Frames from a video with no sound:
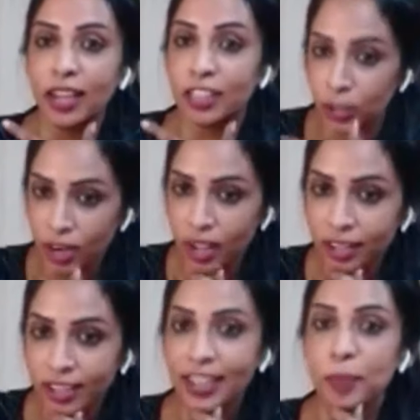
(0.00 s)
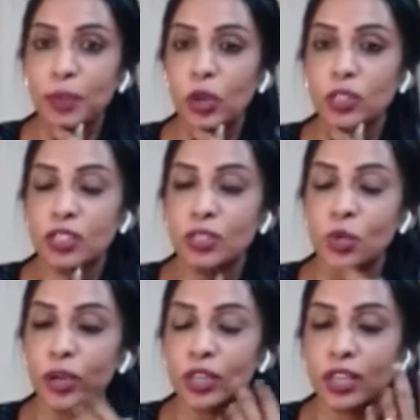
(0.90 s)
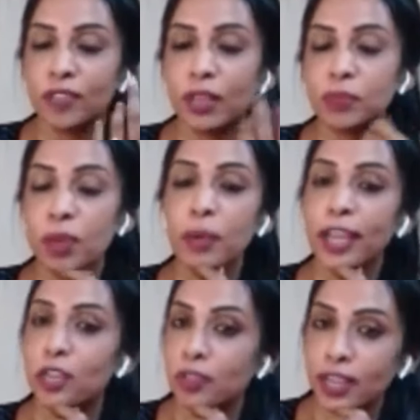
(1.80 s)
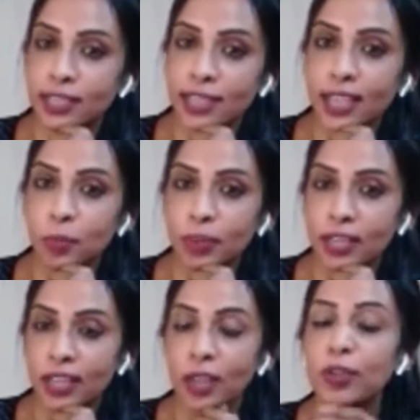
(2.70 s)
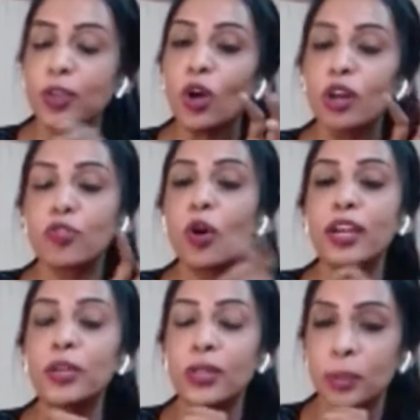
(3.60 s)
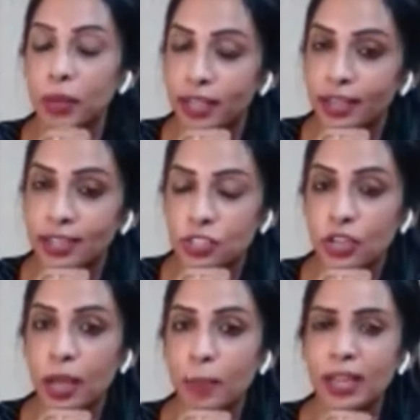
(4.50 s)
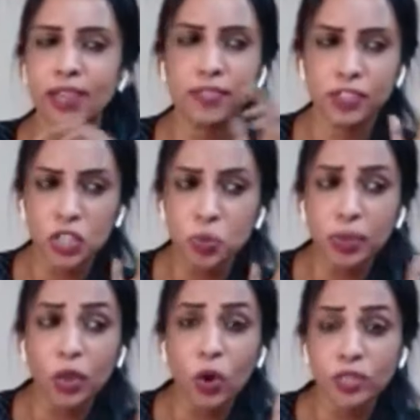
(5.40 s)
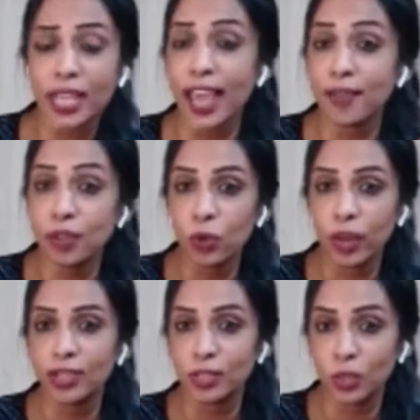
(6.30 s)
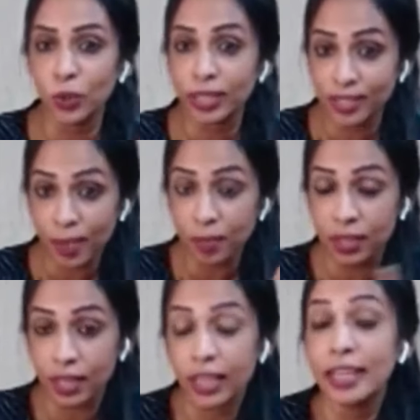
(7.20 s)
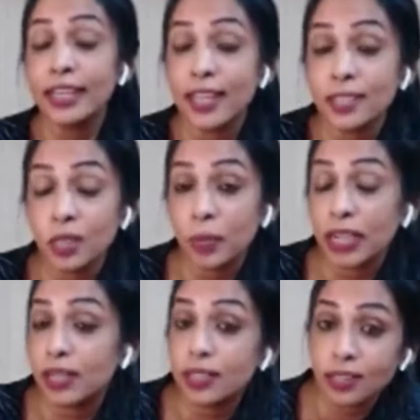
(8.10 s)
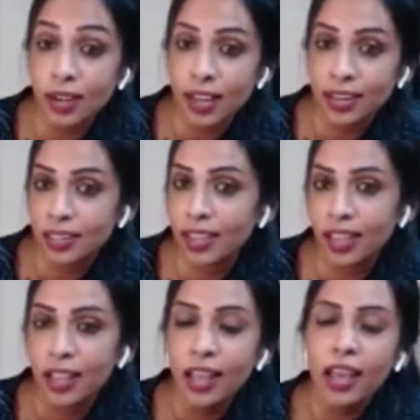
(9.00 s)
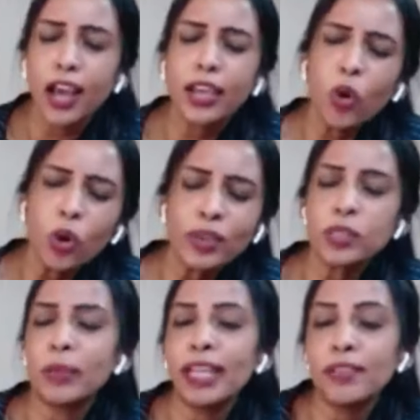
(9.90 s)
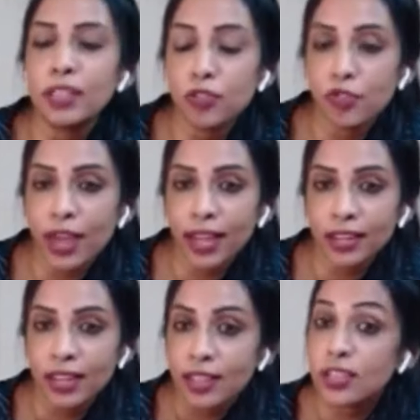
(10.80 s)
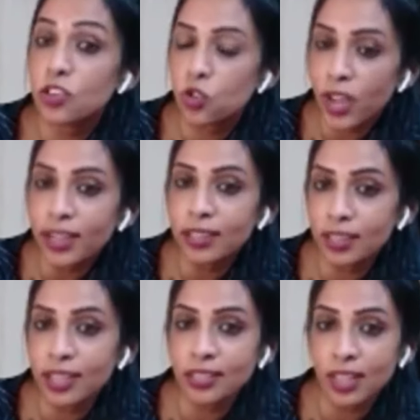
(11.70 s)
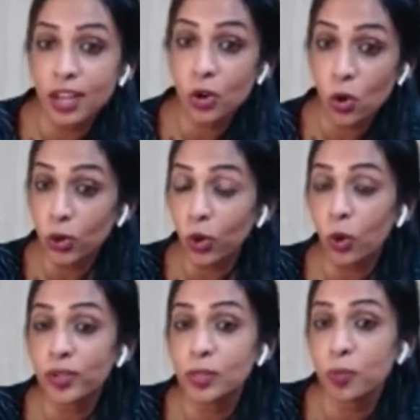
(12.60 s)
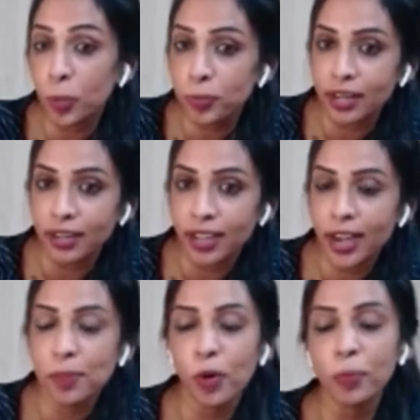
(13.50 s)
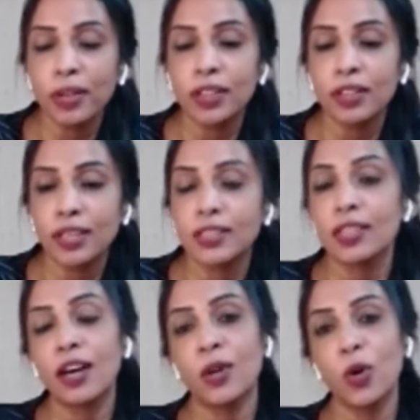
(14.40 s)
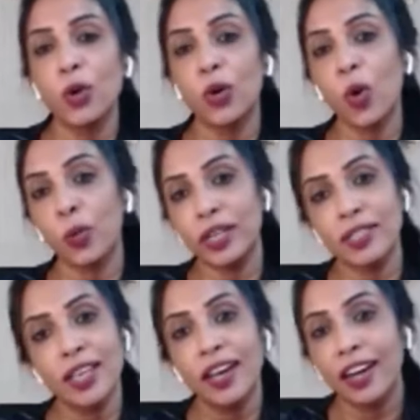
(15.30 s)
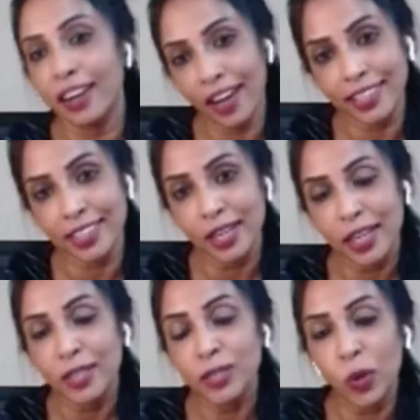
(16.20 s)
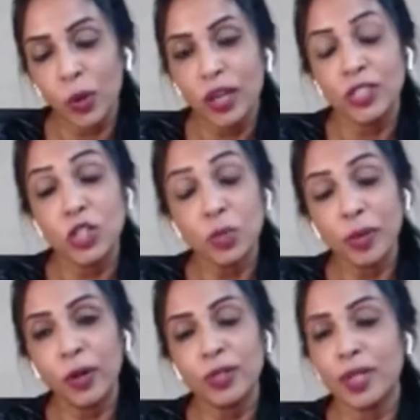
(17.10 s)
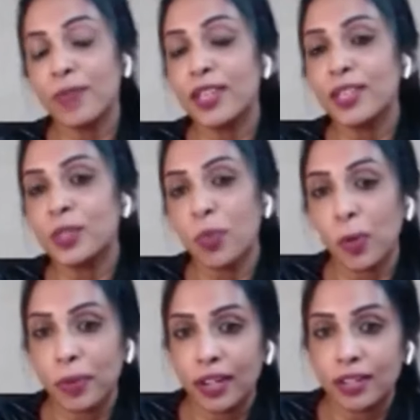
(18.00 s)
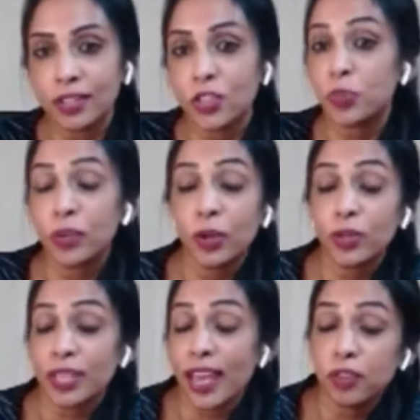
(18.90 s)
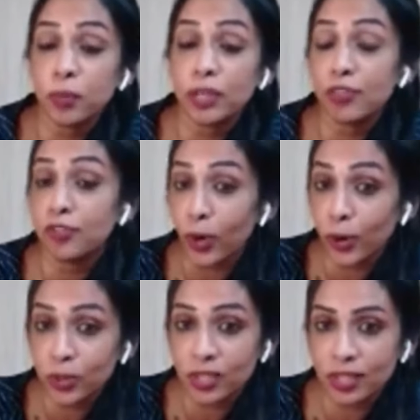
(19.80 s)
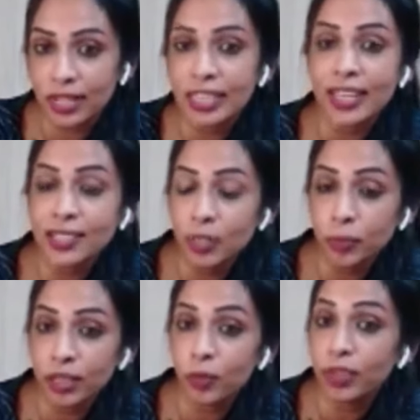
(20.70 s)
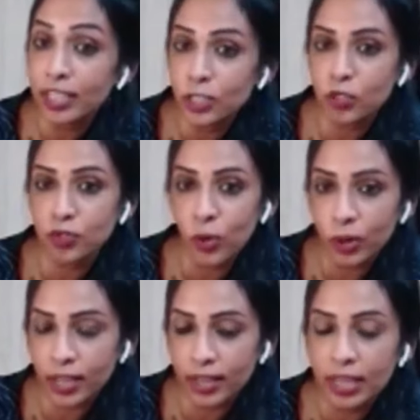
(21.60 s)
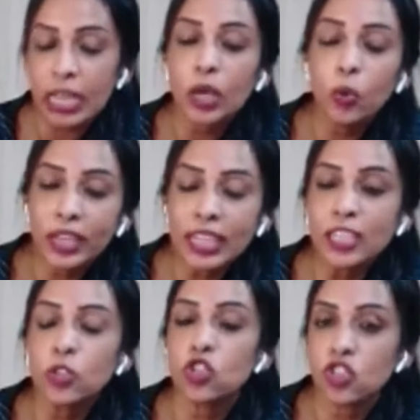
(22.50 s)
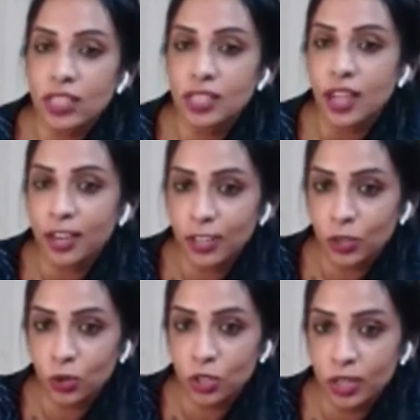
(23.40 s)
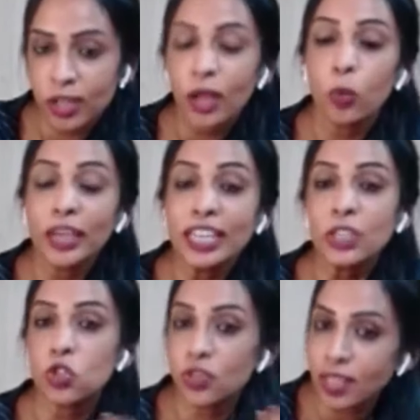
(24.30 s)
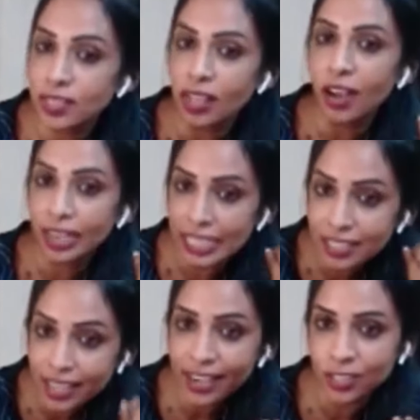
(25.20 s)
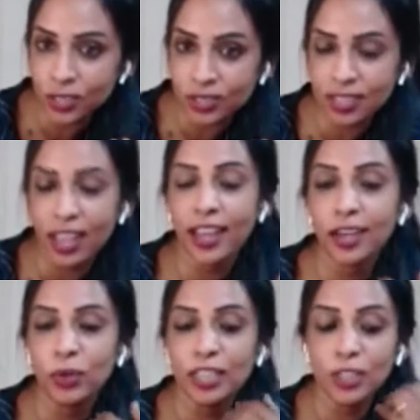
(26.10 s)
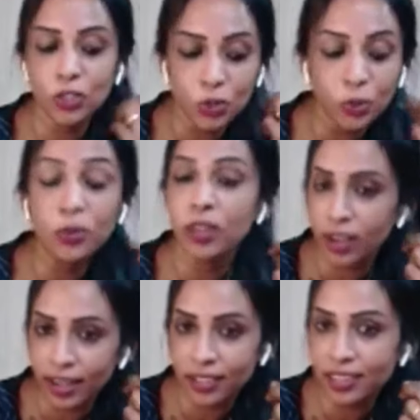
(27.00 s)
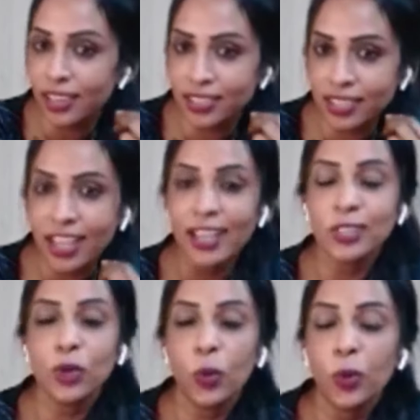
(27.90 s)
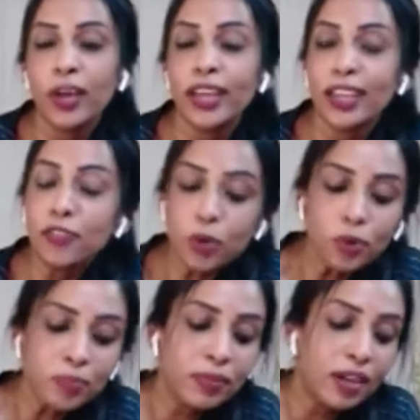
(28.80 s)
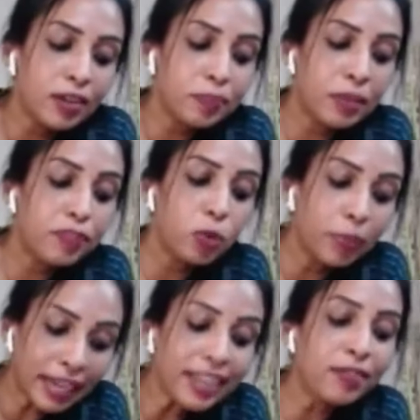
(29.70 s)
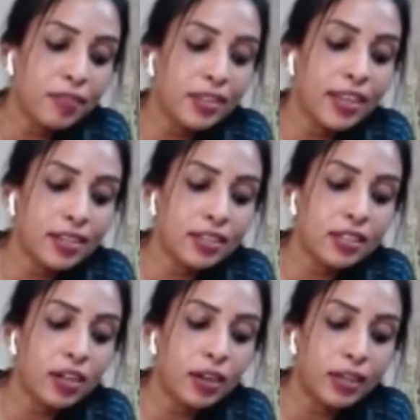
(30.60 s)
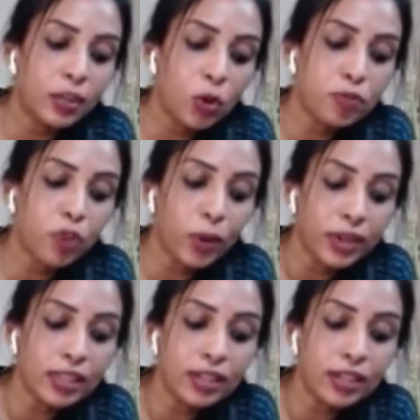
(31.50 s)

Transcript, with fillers: drug because it is going to give them some kind of an excitement, we all fall into that particular trap. And if just because everyone is doing something, it doesn't mean it is the right thing. I always believe in the fact that right things are not always popular, and popular things are not always right. So just because something is popular, just because everybody follows it, it doesn't mean we need to follow that. We need to trust our intuition. We need to trust our intelligence, and we need to do the right things. So if you believe that, following the